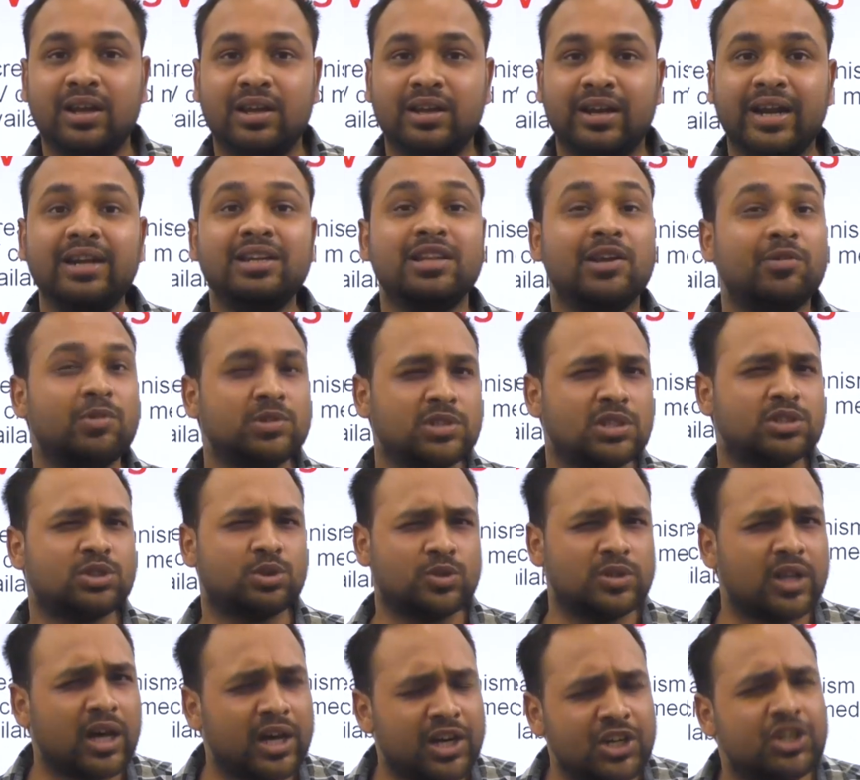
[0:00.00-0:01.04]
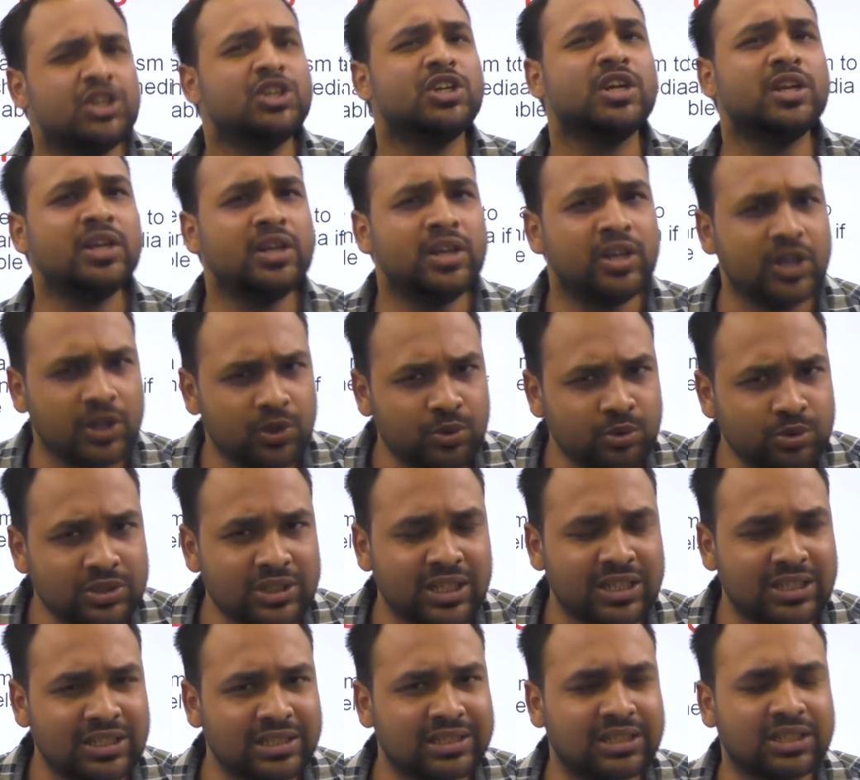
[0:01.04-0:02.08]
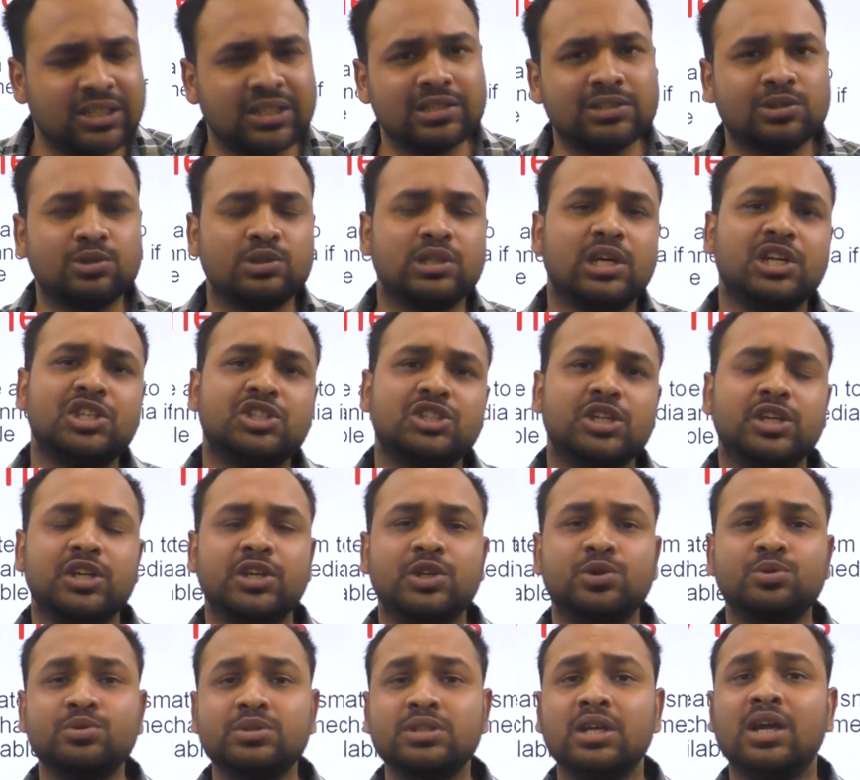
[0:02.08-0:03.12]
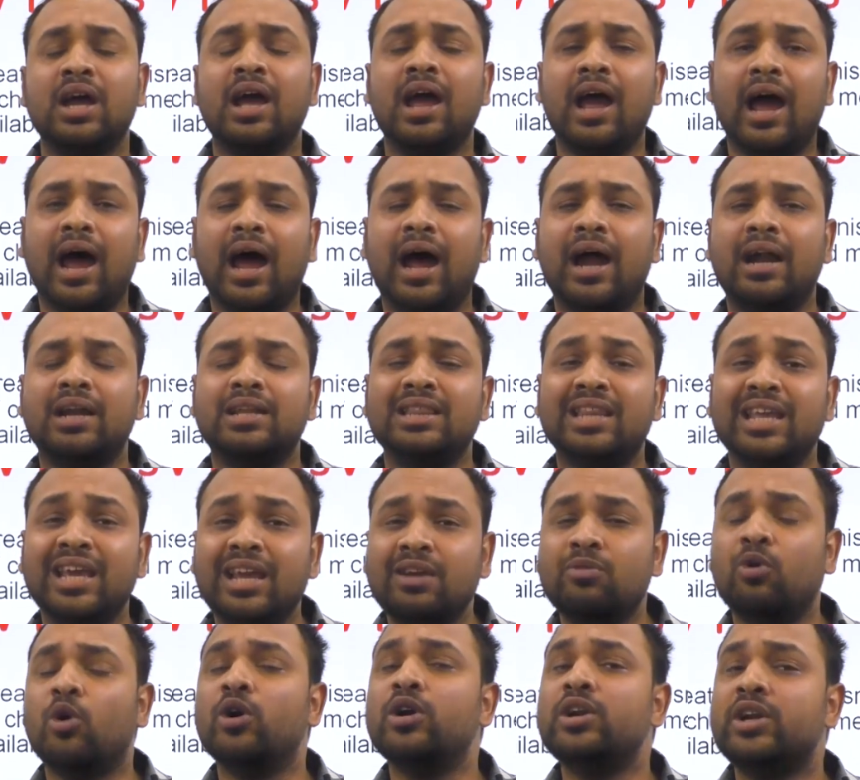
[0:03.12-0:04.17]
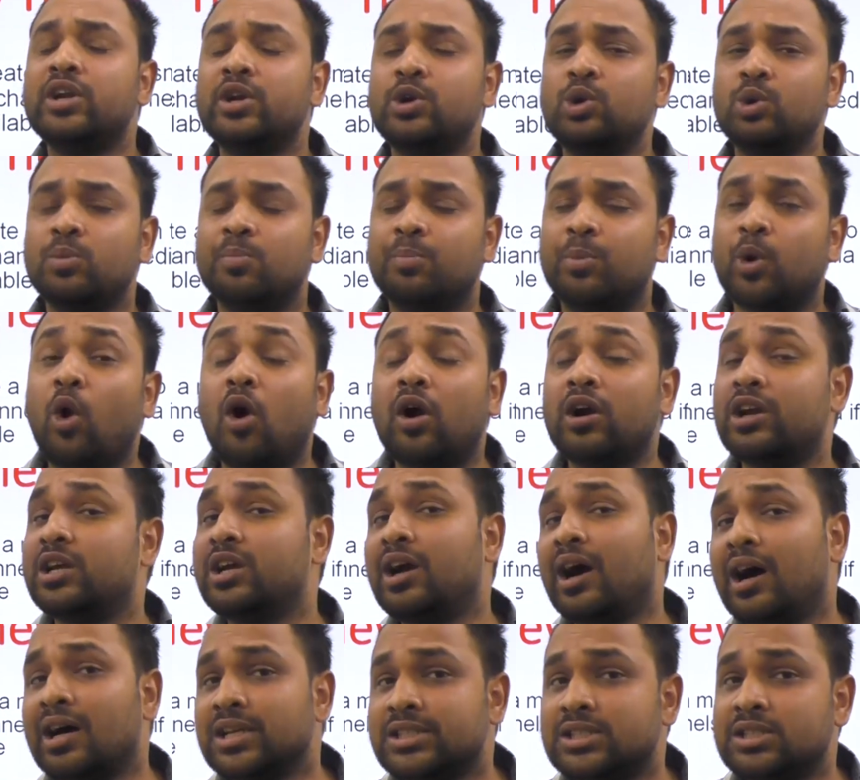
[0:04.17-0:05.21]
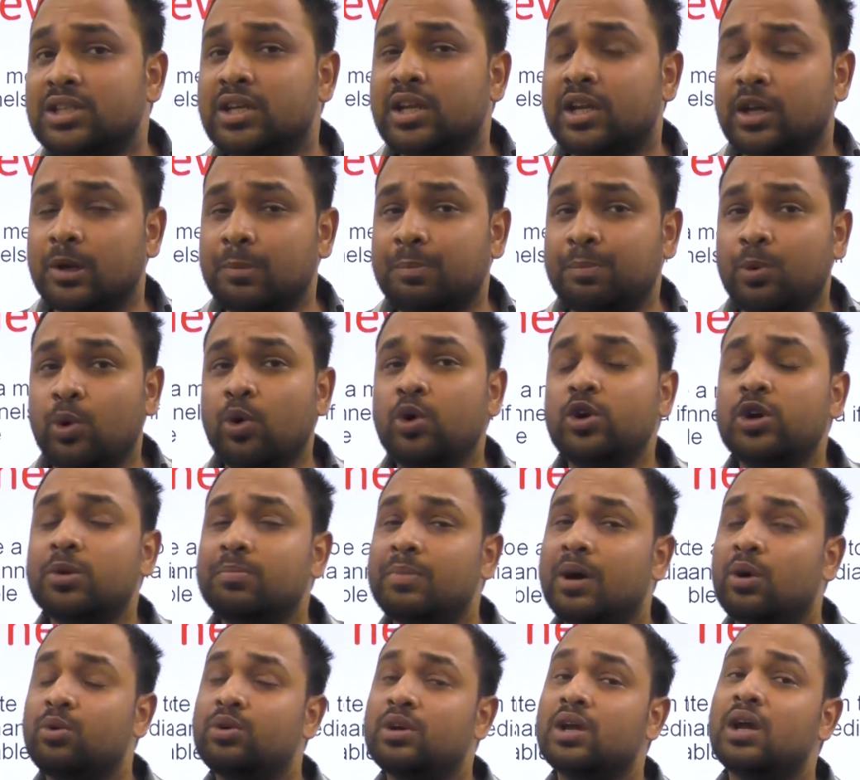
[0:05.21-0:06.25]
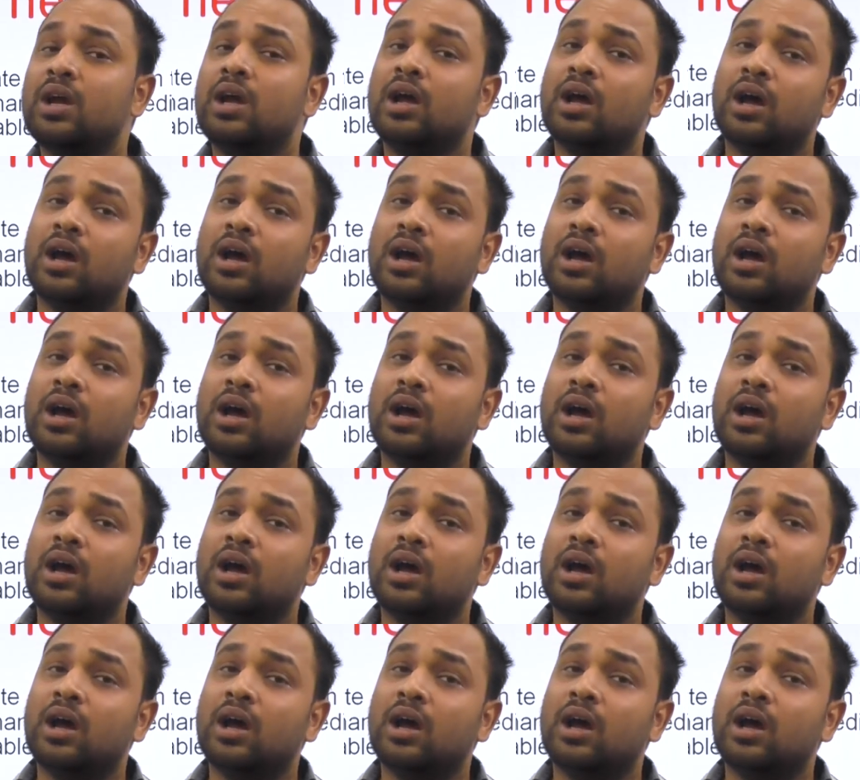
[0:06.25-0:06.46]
Right? There was a Sudarshan News, there is a certain Sudarshan News, and they wanted to broadcast a report about